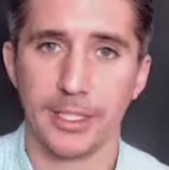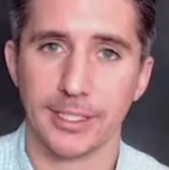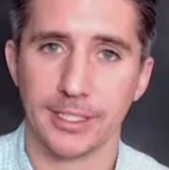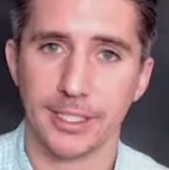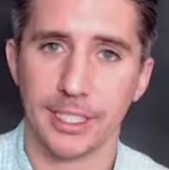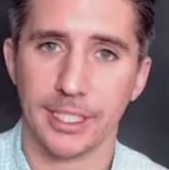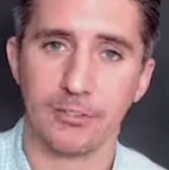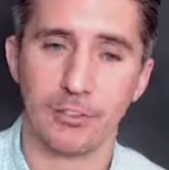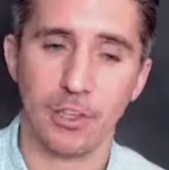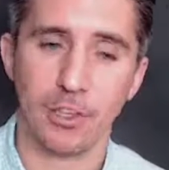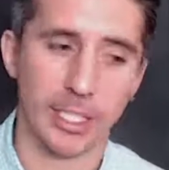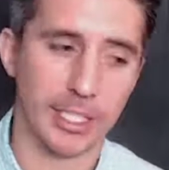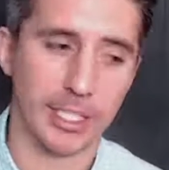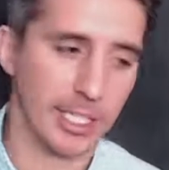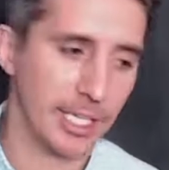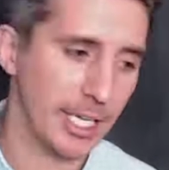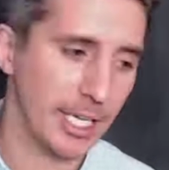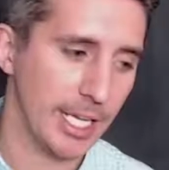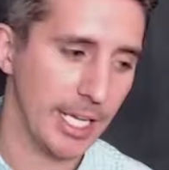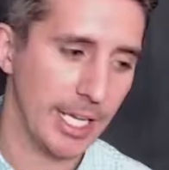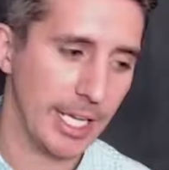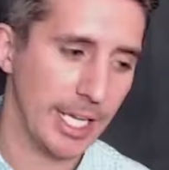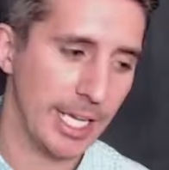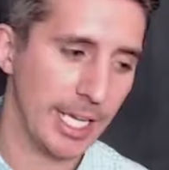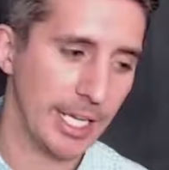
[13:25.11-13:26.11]
It's kind of like
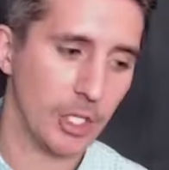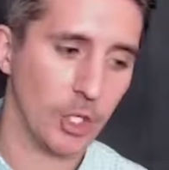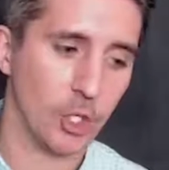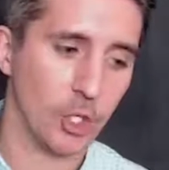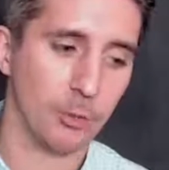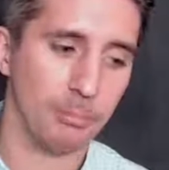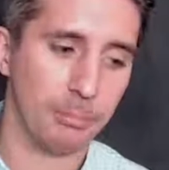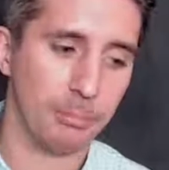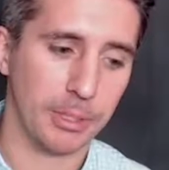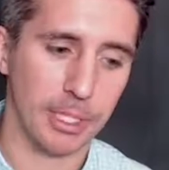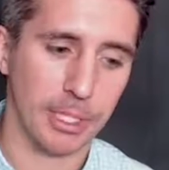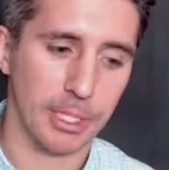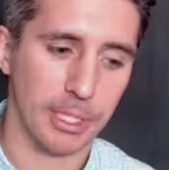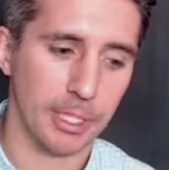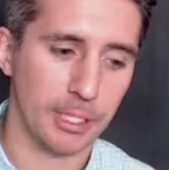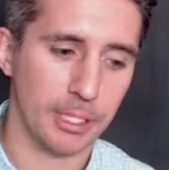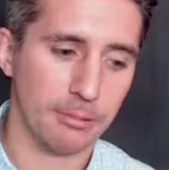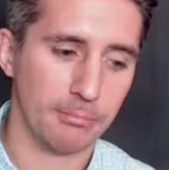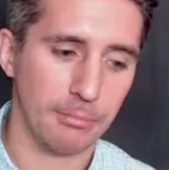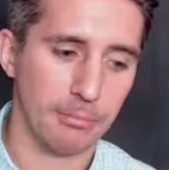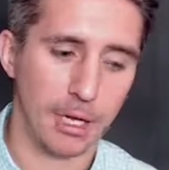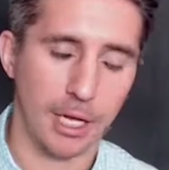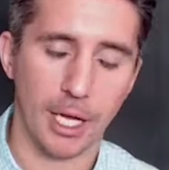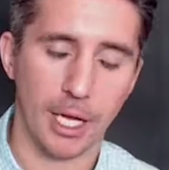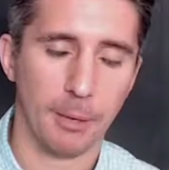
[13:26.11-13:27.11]
it could
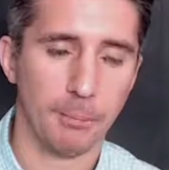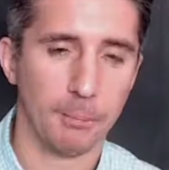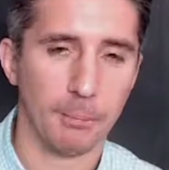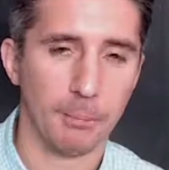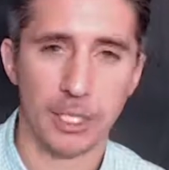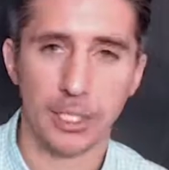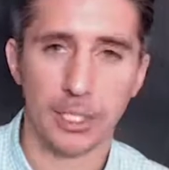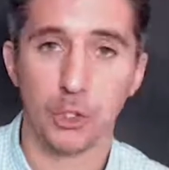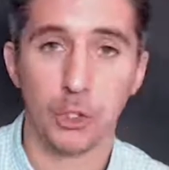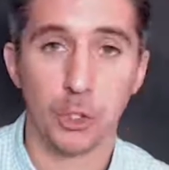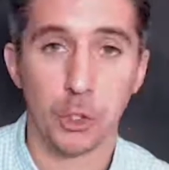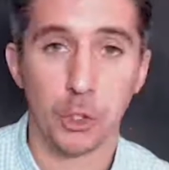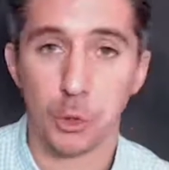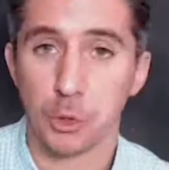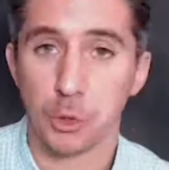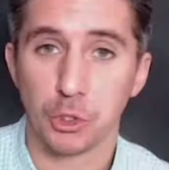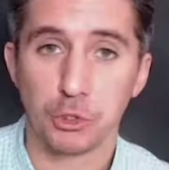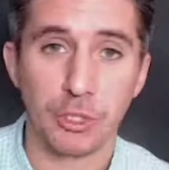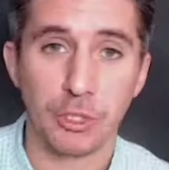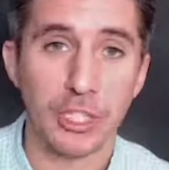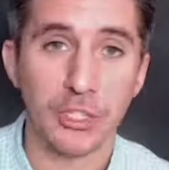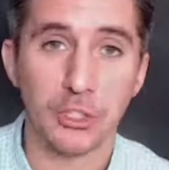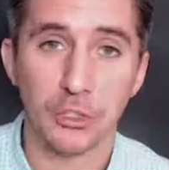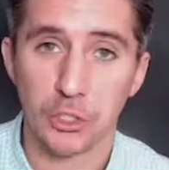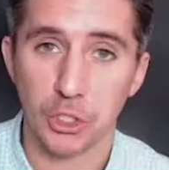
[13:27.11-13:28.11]
be um, like a new
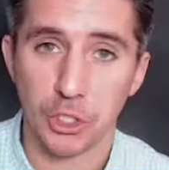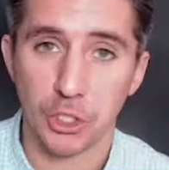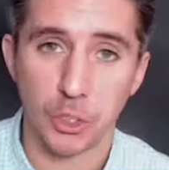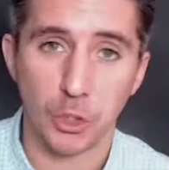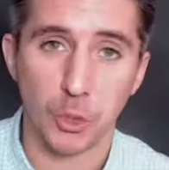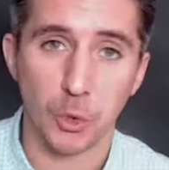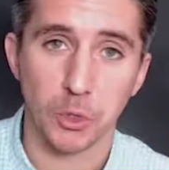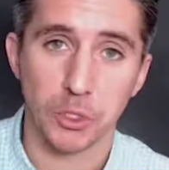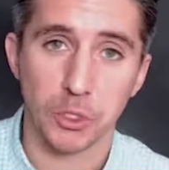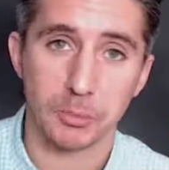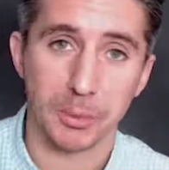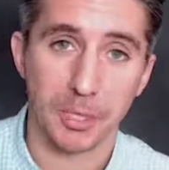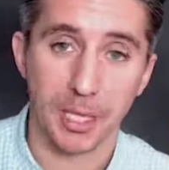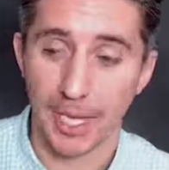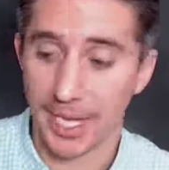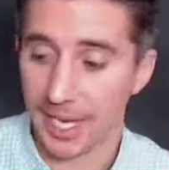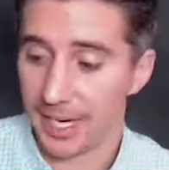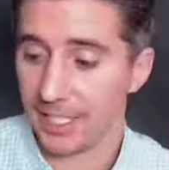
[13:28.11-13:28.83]
strategy call to be like,